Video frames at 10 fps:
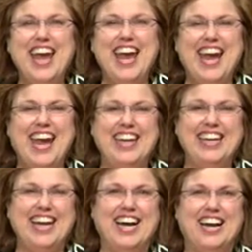And
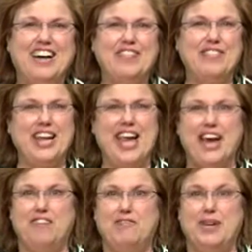we
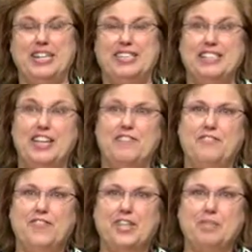have my son
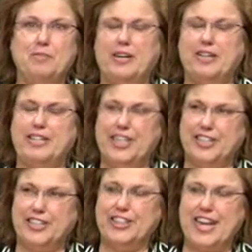Philip
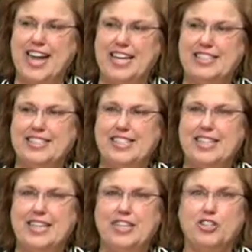here as
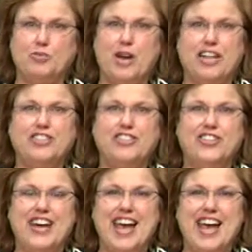the
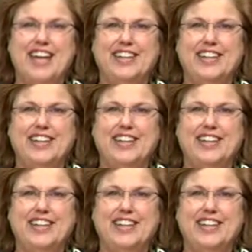director and